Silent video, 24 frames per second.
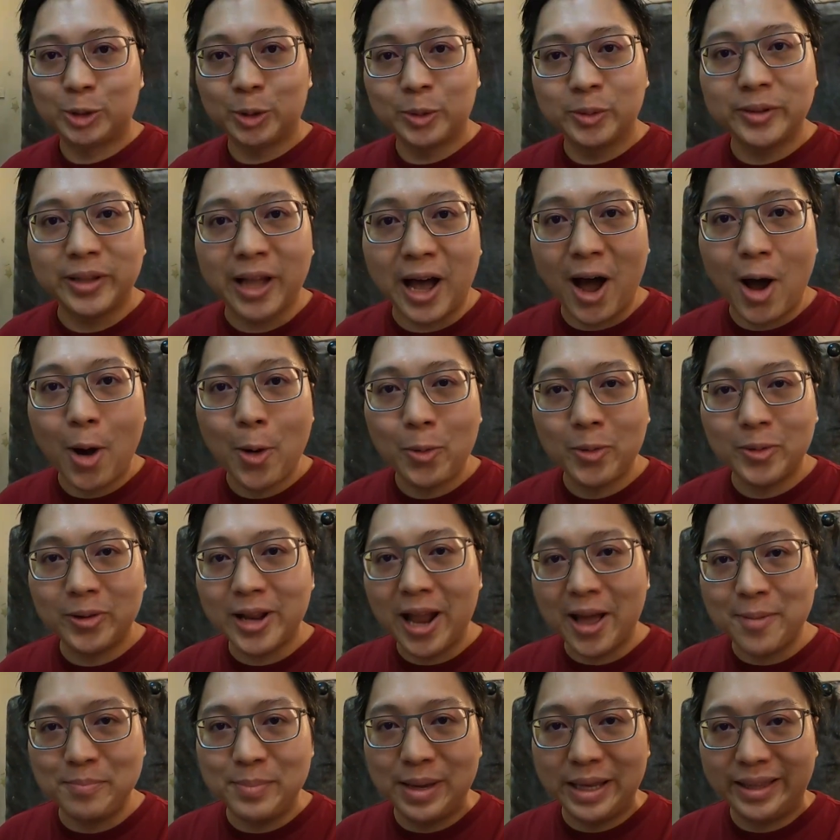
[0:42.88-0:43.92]
So now
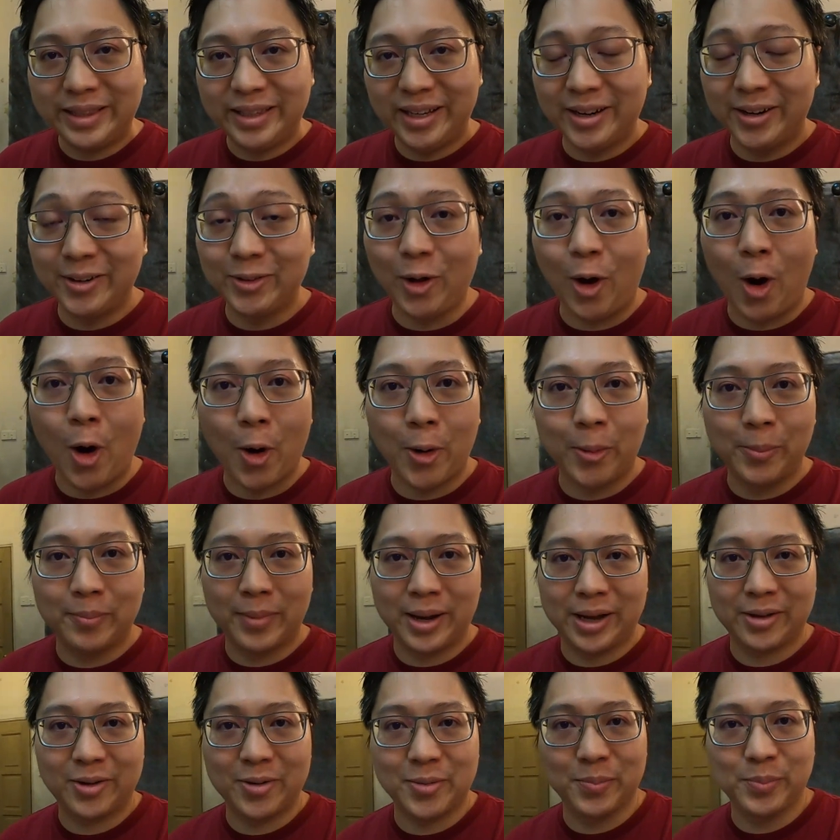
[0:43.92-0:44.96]
let me turn on
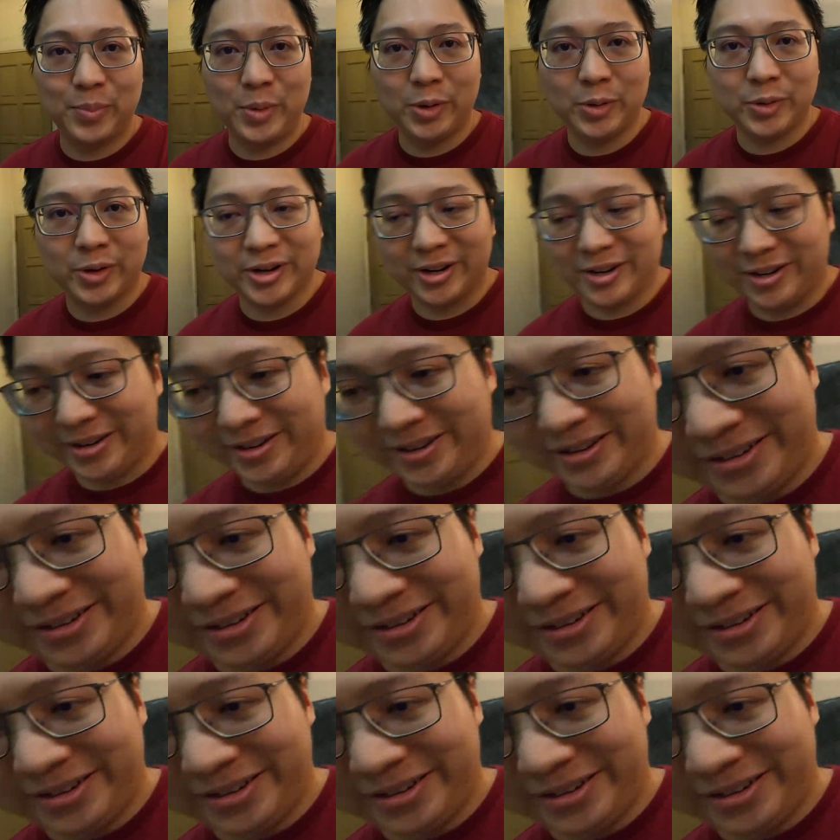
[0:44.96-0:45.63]
my computer.